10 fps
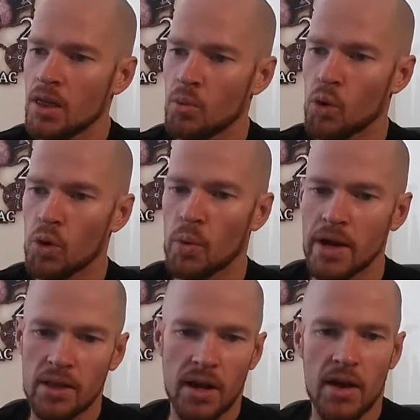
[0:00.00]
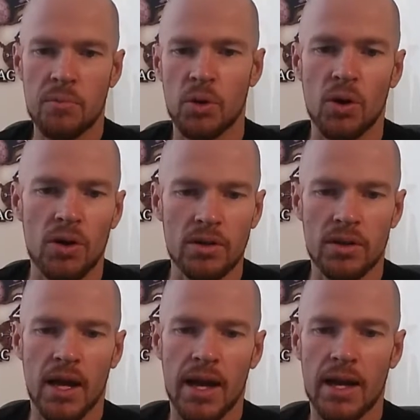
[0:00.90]
the water weight that I have put
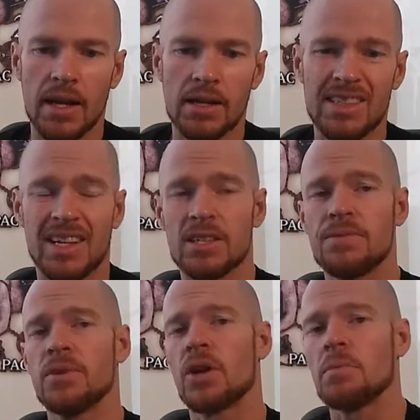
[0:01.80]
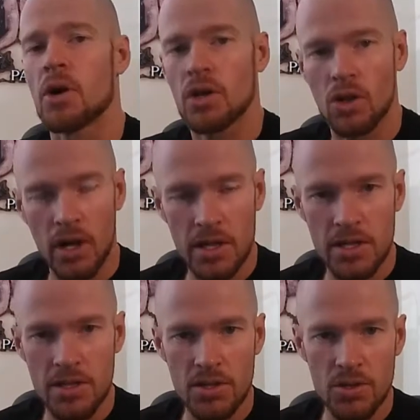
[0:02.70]
on, and it's actually filled up my
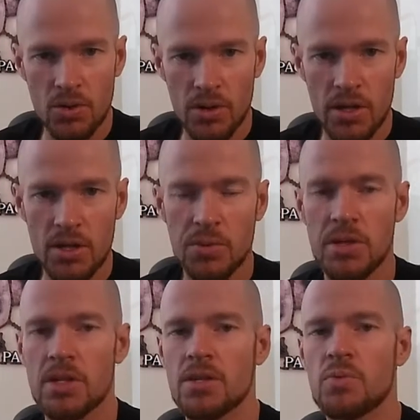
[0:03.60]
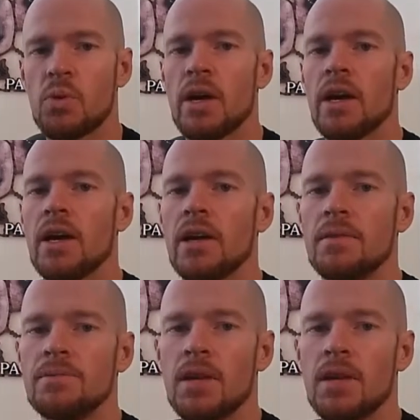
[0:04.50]
glycogen storage, which is where